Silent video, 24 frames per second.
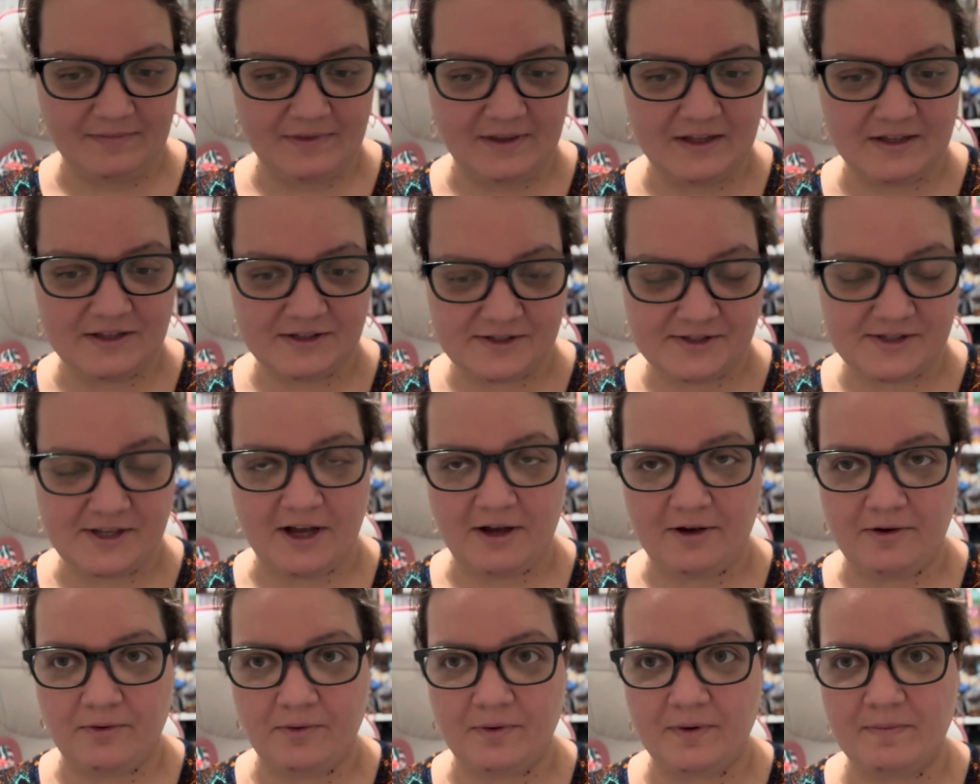
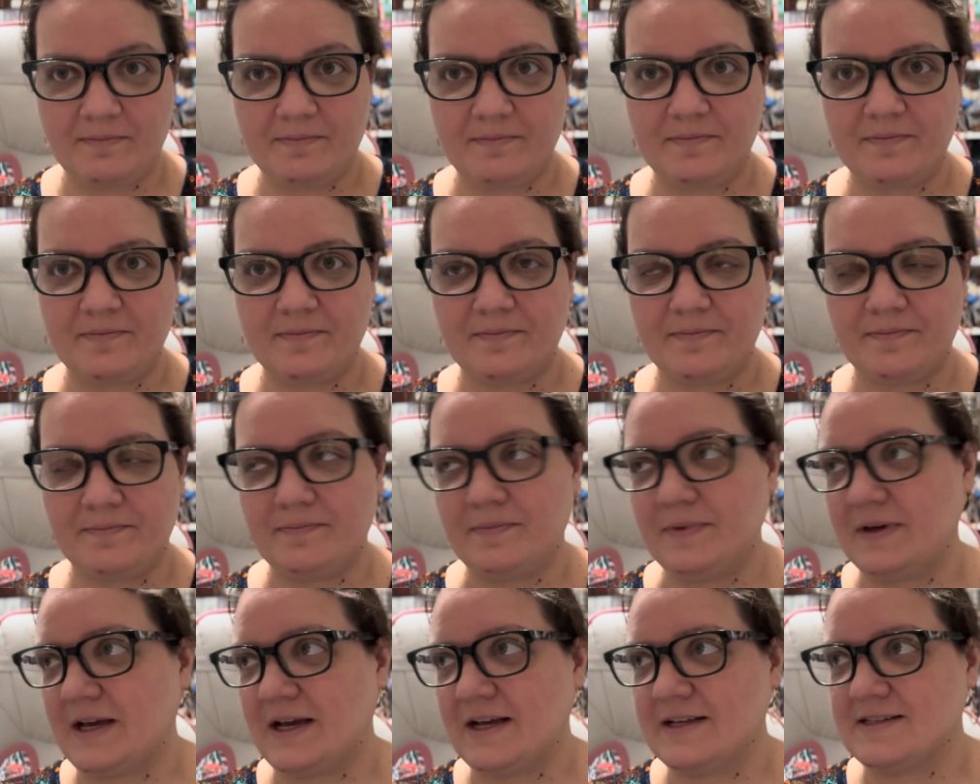So
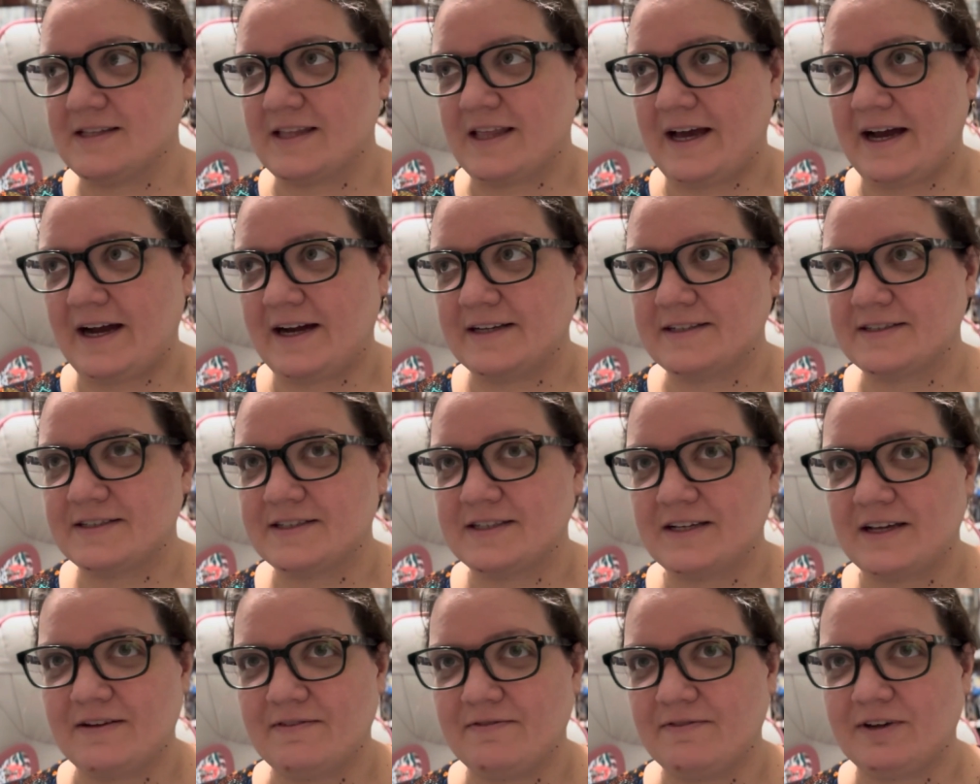because of that,
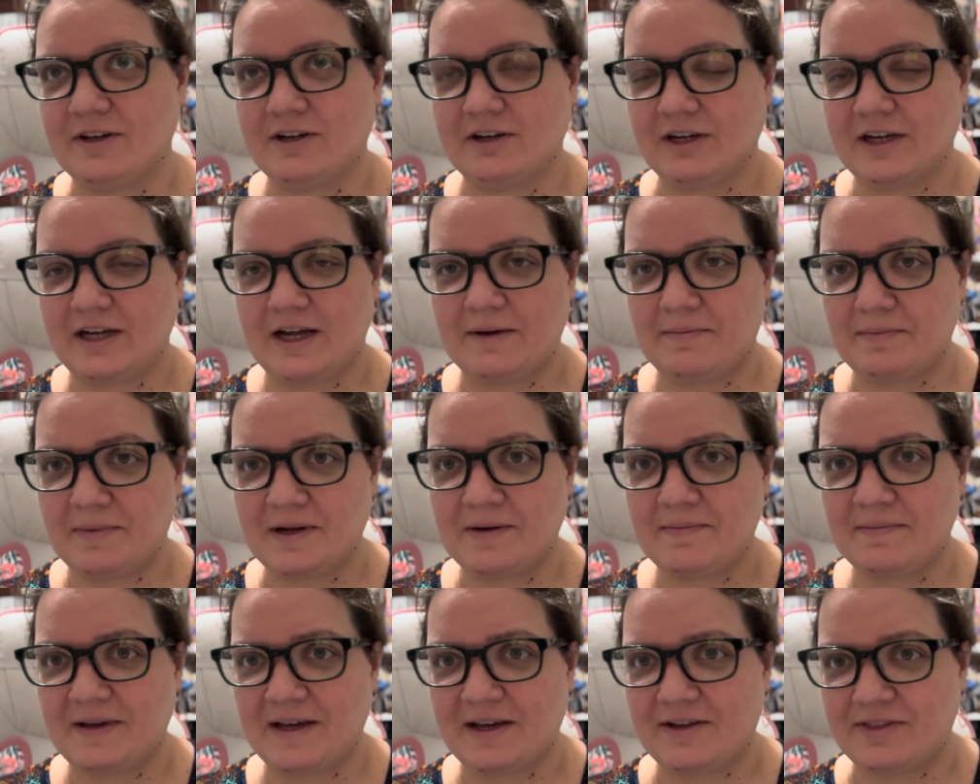and figuring I'm going
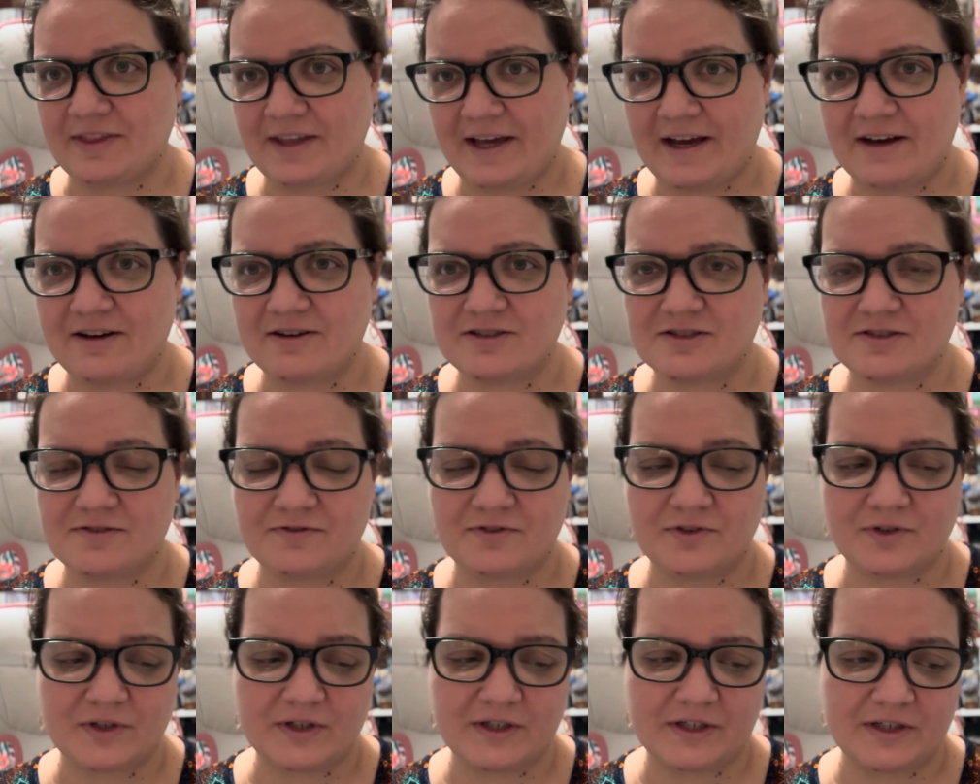to be out the house
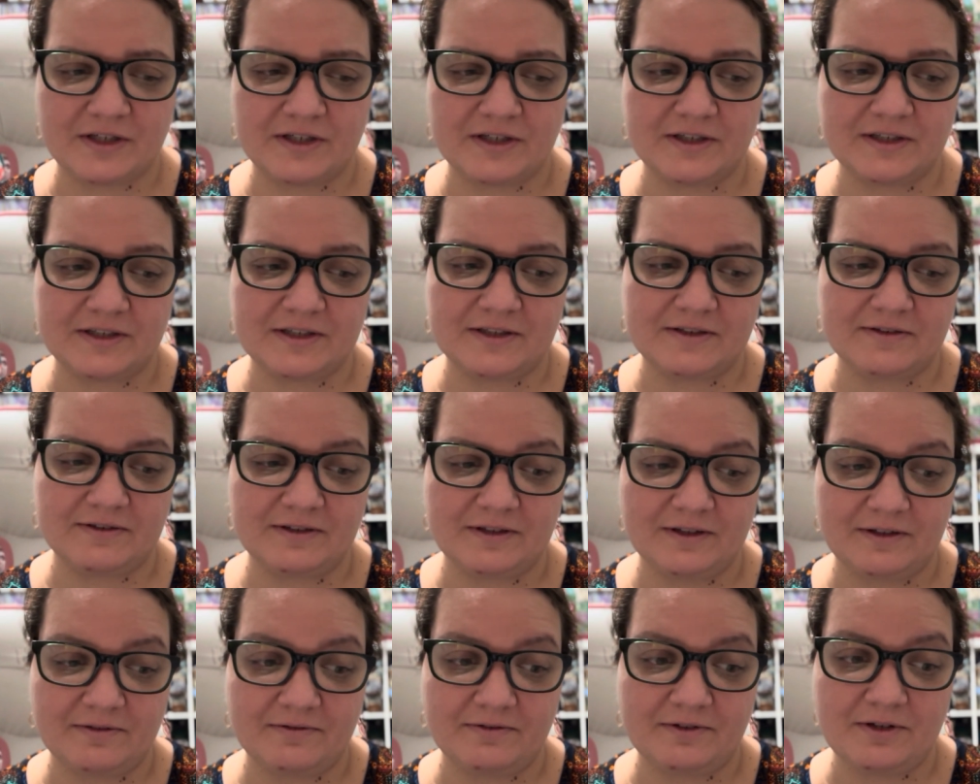for
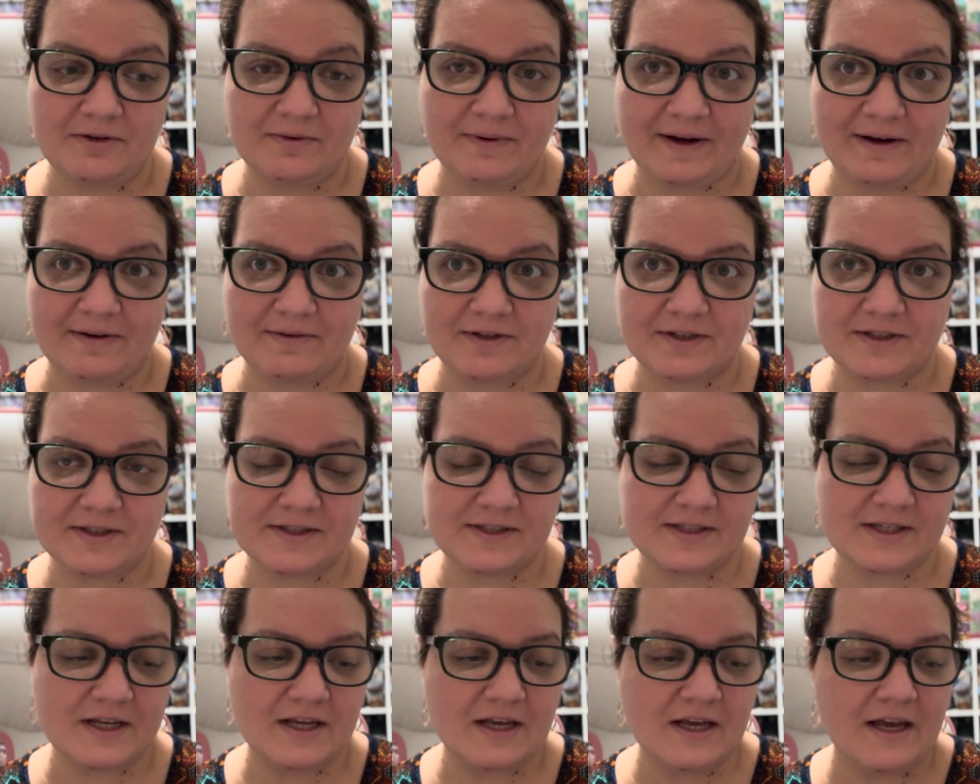a few hours,